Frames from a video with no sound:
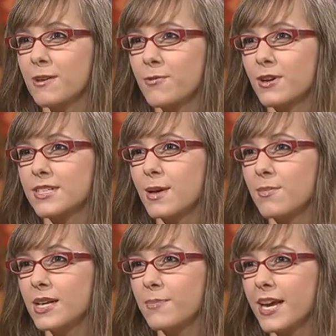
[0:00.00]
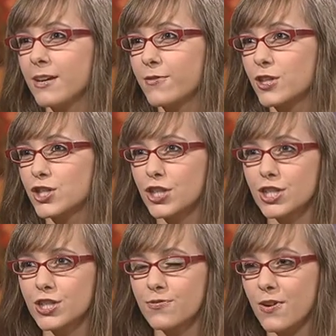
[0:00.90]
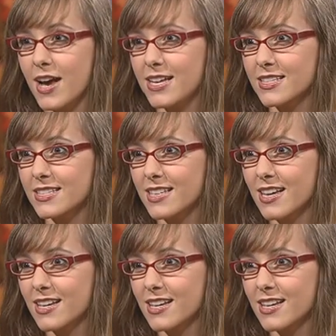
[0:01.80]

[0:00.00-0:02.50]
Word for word: for? Somebody paid for the church for us.